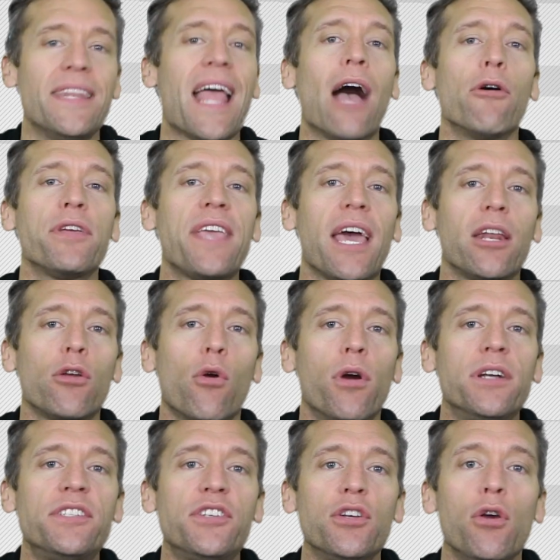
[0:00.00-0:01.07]
And now in
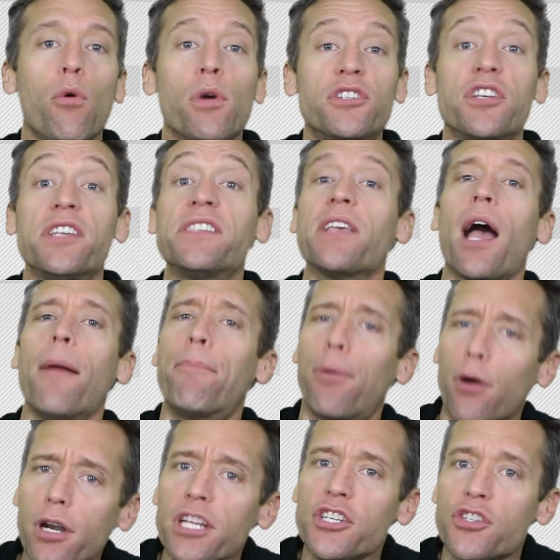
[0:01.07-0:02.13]
category two, which is, I'm
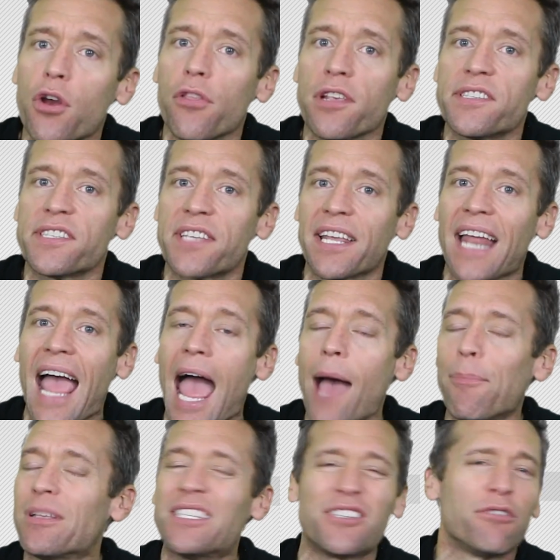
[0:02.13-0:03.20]
pretty sure this is gonna
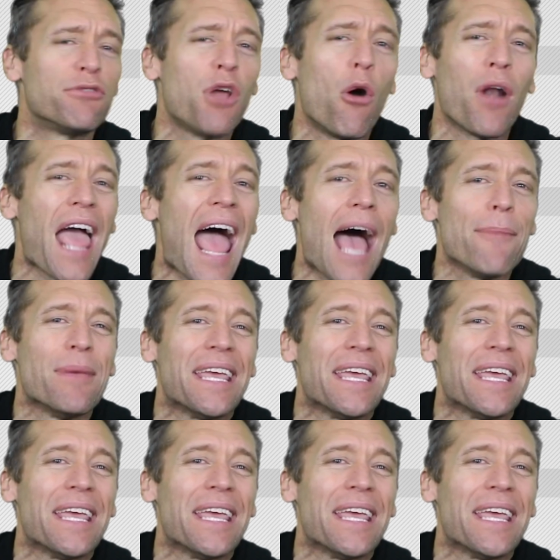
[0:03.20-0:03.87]
happen, so don't at